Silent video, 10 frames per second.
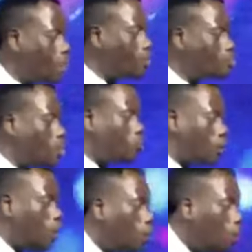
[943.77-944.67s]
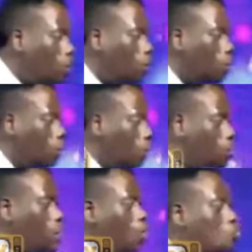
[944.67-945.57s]
requirement of the law.
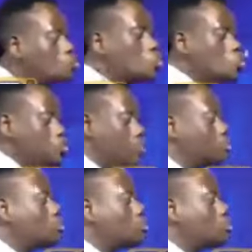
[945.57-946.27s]
The law just showed the